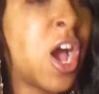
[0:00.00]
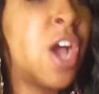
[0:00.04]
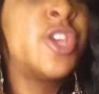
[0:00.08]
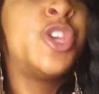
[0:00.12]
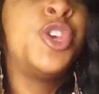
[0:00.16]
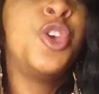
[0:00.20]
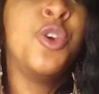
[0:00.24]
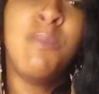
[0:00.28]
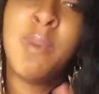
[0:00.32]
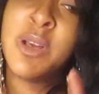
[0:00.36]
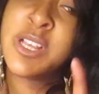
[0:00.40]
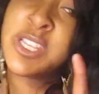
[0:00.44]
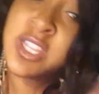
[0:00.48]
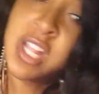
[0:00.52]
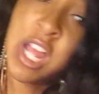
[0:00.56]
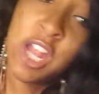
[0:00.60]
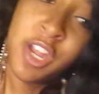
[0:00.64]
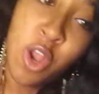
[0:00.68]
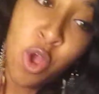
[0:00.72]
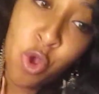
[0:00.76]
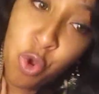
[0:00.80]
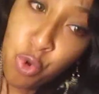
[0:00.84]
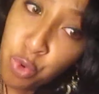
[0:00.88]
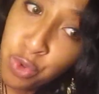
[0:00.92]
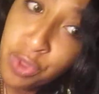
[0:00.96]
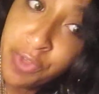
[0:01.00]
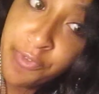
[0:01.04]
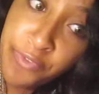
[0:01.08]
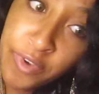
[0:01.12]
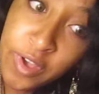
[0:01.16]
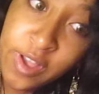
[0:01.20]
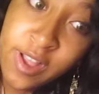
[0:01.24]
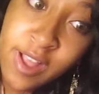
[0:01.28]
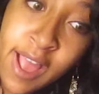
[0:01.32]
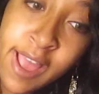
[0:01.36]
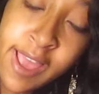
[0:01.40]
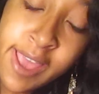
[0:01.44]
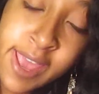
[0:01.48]
You must not know who the
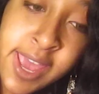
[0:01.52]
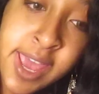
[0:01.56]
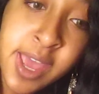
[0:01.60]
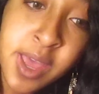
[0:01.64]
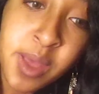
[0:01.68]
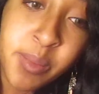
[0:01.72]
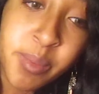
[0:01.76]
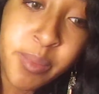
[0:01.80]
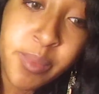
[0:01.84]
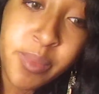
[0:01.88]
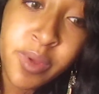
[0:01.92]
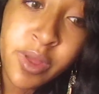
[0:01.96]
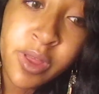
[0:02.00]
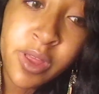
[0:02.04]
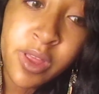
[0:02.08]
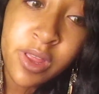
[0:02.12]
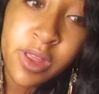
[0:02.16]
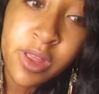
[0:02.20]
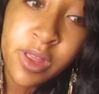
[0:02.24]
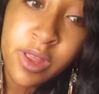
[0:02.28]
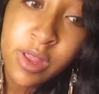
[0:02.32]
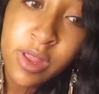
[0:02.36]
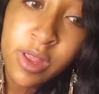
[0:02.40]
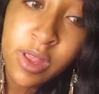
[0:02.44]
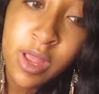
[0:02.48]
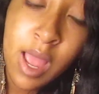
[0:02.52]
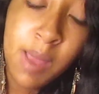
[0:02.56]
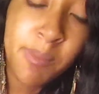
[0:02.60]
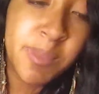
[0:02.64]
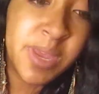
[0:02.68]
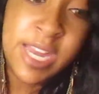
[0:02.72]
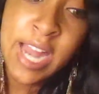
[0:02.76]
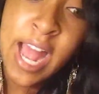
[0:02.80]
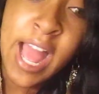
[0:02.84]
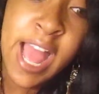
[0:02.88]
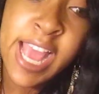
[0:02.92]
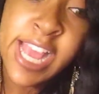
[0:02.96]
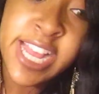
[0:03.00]
fuck I am. I
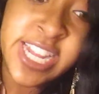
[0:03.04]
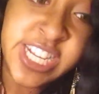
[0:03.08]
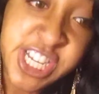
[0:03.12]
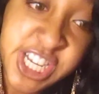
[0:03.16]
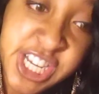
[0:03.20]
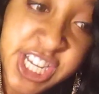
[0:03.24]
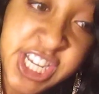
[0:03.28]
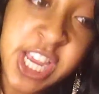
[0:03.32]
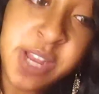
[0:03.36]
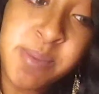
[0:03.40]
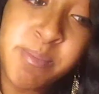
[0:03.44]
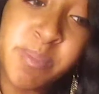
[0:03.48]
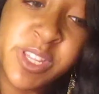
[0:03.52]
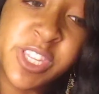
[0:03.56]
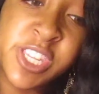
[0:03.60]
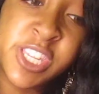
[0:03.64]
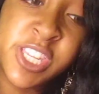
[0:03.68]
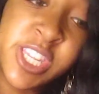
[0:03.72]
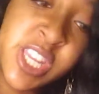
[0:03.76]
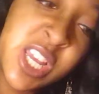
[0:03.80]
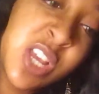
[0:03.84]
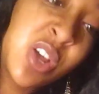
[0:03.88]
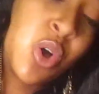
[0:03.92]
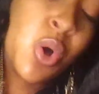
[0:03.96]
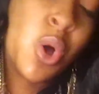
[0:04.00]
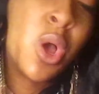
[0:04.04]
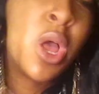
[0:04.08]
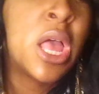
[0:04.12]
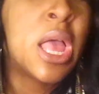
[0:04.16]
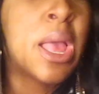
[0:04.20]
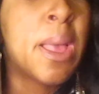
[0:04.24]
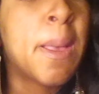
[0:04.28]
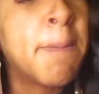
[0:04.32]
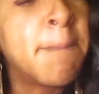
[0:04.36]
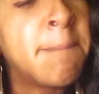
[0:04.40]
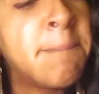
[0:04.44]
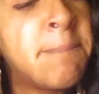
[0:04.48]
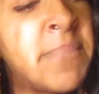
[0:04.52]
mean, I ain't shit, but still,
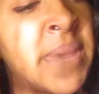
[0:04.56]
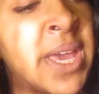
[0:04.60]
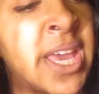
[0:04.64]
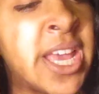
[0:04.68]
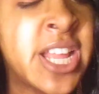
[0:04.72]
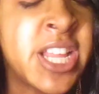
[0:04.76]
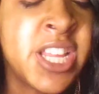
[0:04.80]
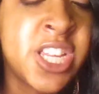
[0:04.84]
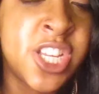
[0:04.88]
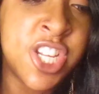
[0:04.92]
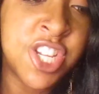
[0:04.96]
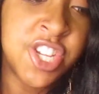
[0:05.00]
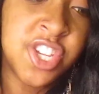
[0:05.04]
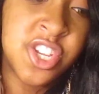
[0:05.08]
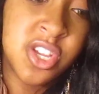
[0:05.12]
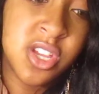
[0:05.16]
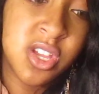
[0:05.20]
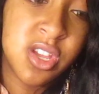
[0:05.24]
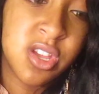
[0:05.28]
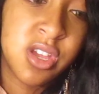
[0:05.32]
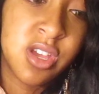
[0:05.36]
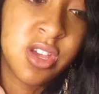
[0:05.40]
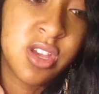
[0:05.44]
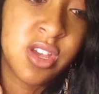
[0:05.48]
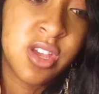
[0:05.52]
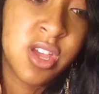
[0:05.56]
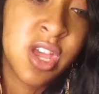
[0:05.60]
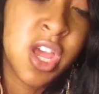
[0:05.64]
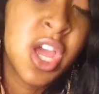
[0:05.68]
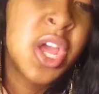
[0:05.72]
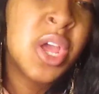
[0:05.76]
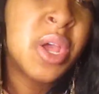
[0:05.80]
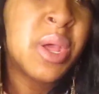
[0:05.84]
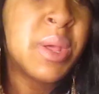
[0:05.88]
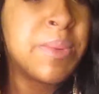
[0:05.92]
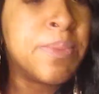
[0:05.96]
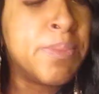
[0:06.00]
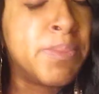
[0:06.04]
bitch.
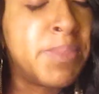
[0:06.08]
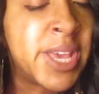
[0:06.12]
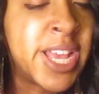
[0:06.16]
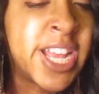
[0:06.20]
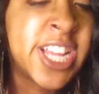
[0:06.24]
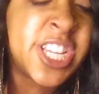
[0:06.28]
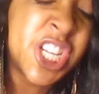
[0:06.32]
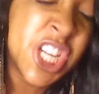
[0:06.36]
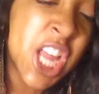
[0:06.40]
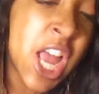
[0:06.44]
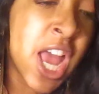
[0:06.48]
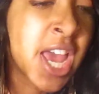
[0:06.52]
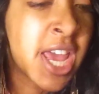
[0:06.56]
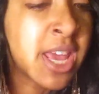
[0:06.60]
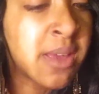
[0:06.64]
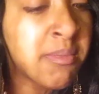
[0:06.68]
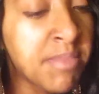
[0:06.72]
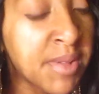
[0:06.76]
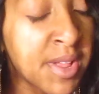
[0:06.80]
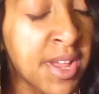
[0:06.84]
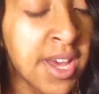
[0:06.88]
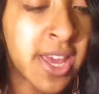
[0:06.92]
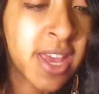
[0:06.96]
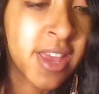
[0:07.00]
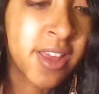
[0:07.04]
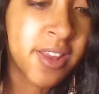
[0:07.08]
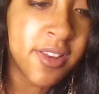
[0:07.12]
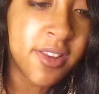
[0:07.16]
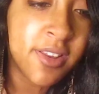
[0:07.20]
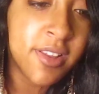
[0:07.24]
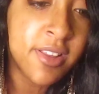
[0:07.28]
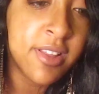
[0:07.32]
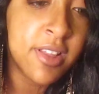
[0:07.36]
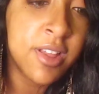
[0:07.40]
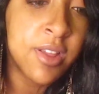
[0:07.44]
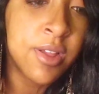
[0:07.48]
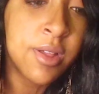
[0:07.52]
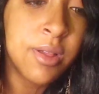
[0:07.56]
Bitch, I ain't playing.
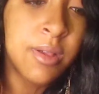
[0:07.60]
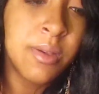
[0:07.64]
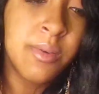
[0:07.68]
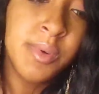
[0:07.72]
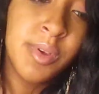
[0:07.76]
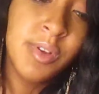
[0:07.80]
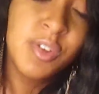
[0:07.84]
I'm